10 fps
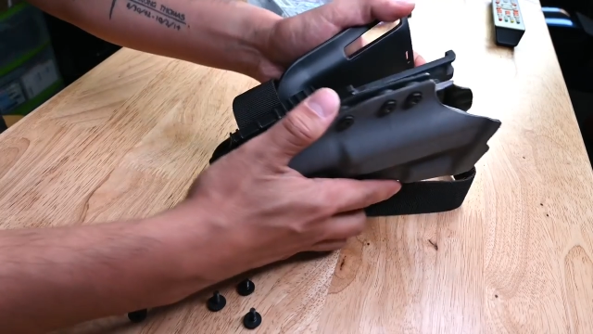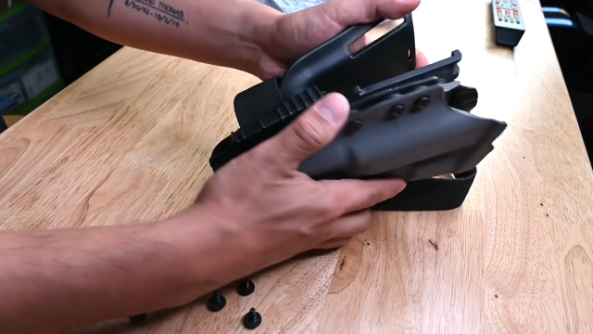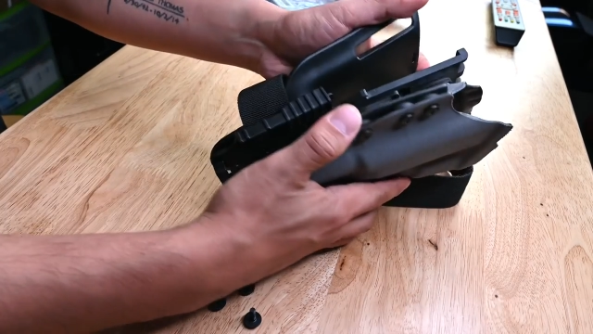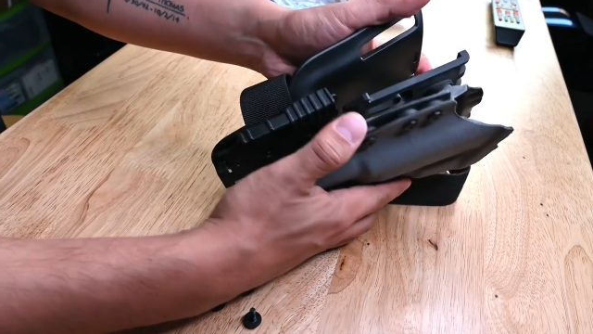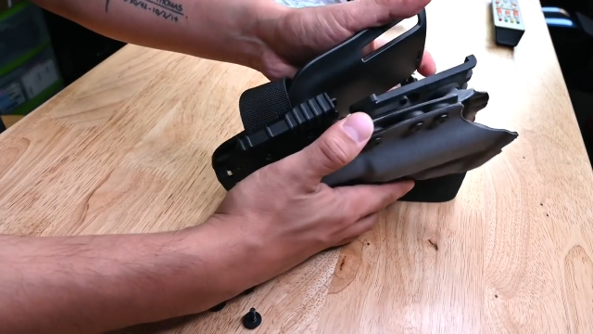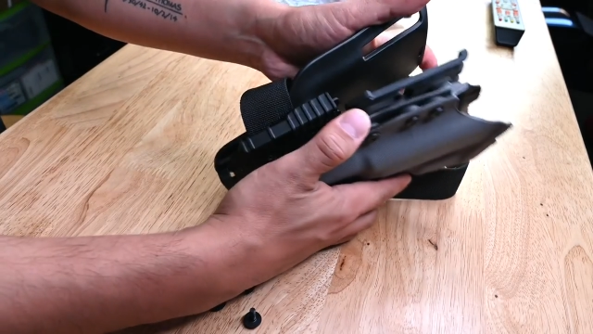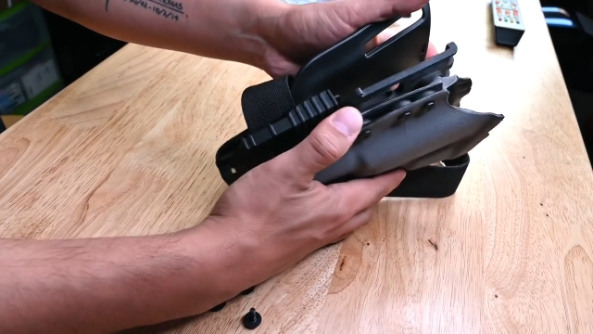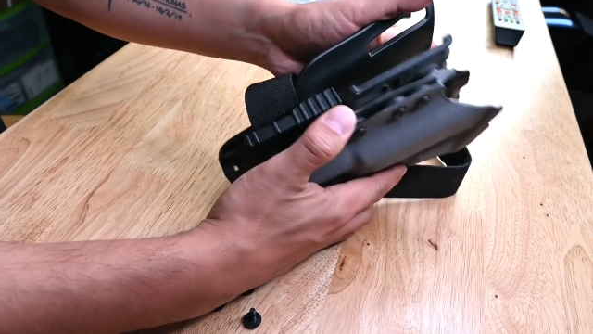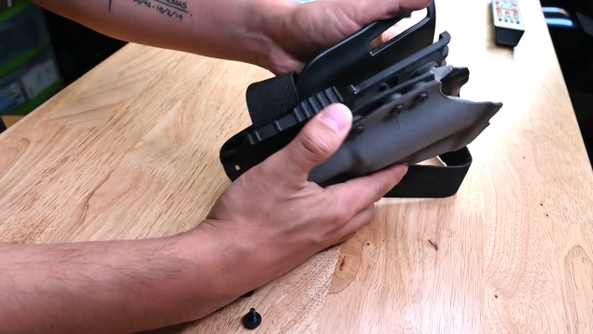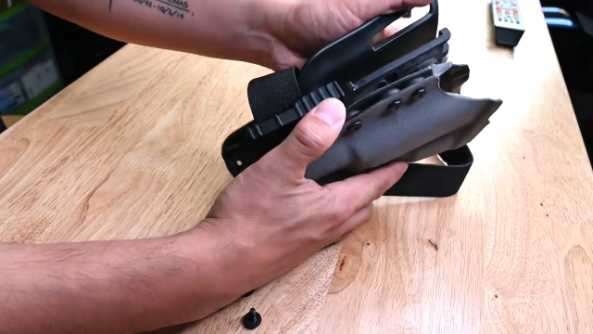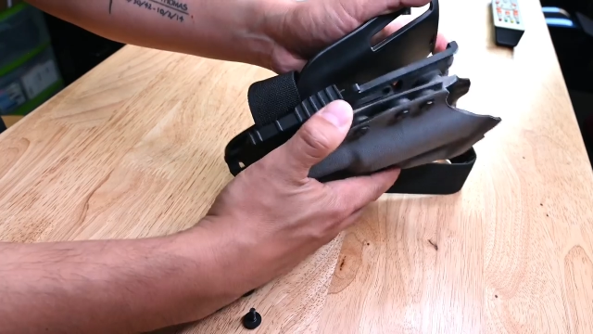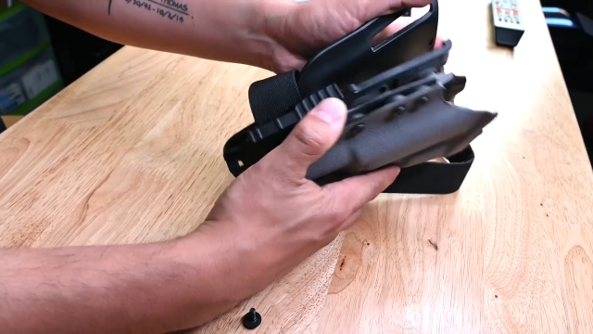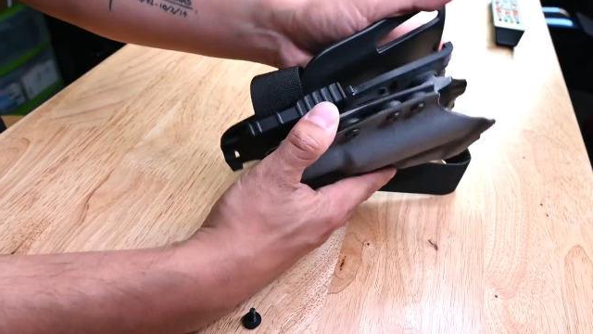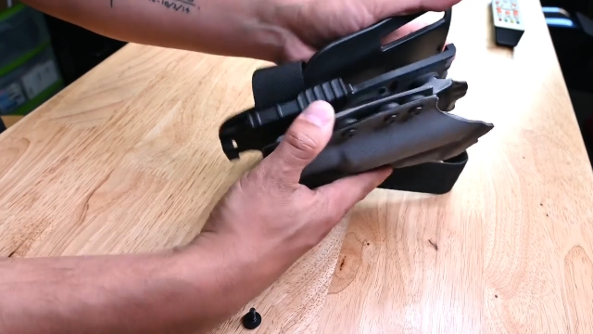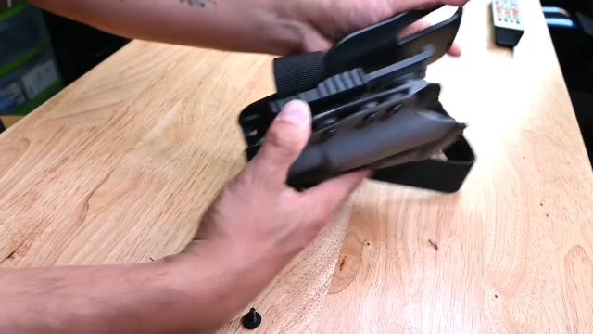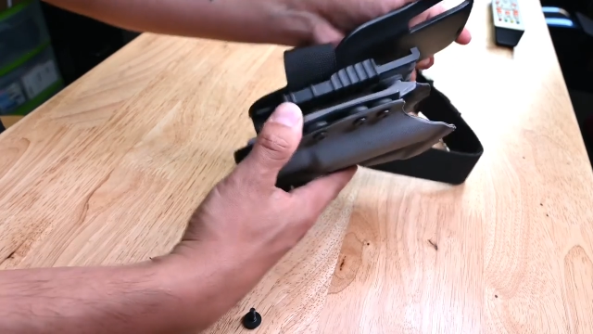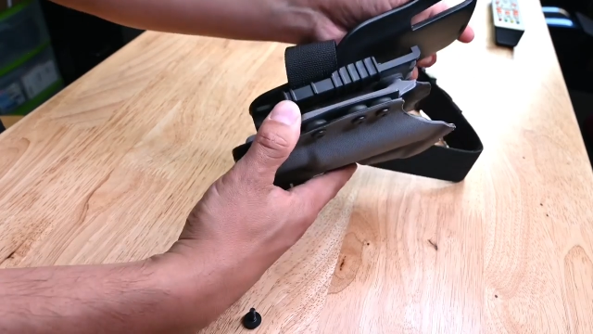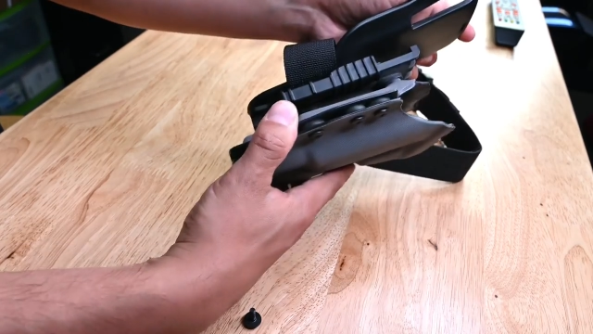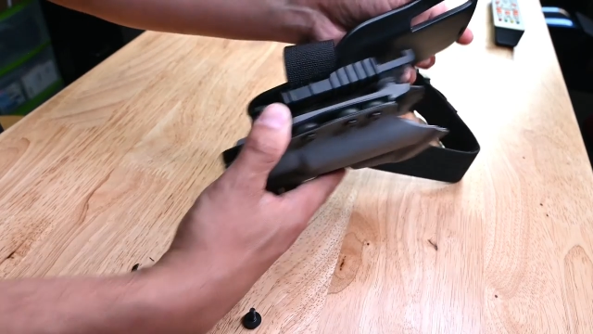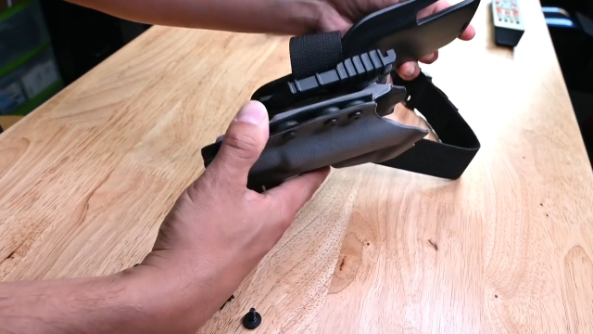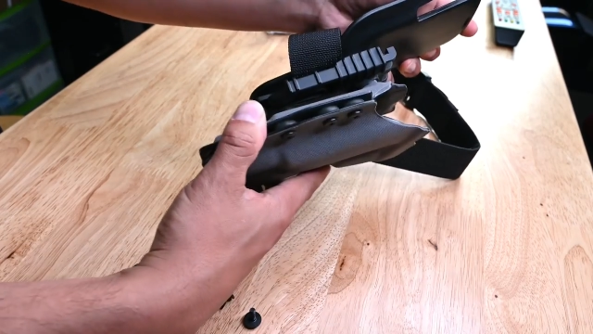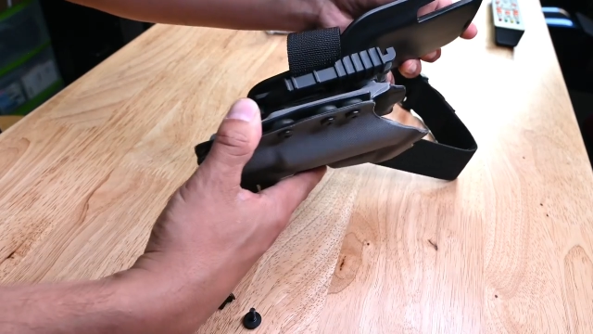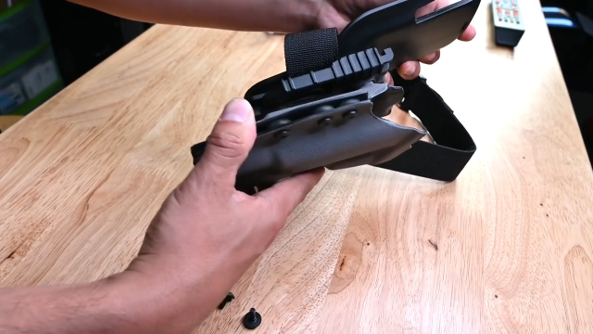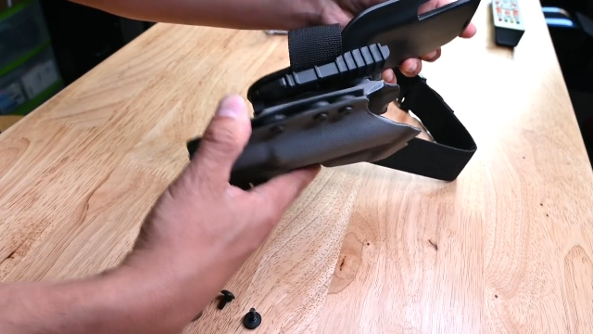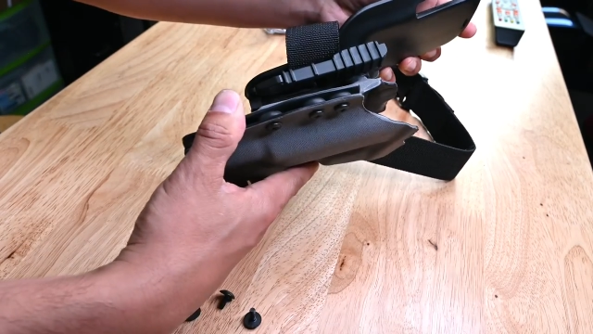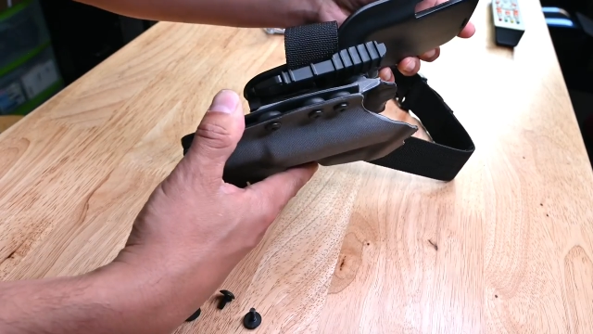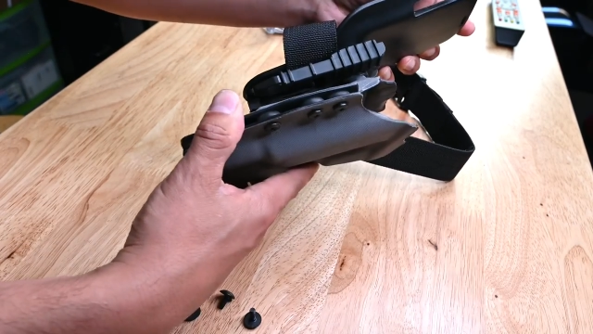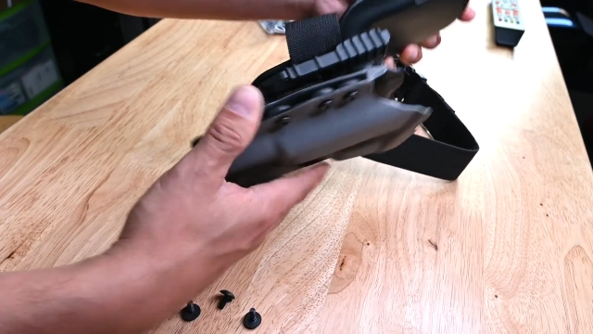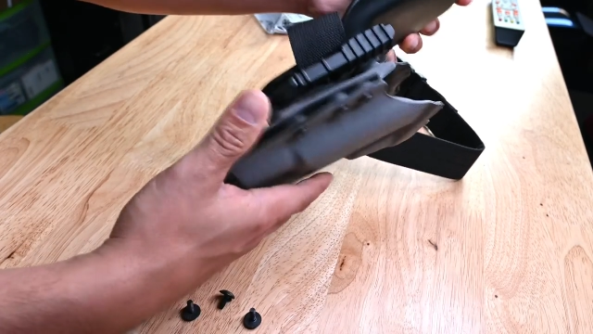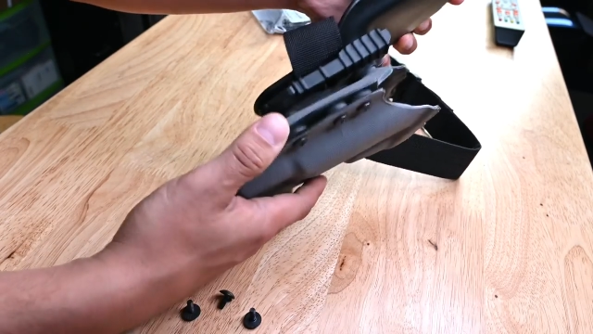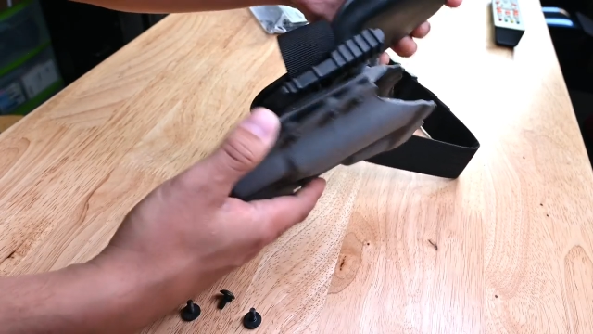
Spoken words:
No face is visible, so there are no lips to read.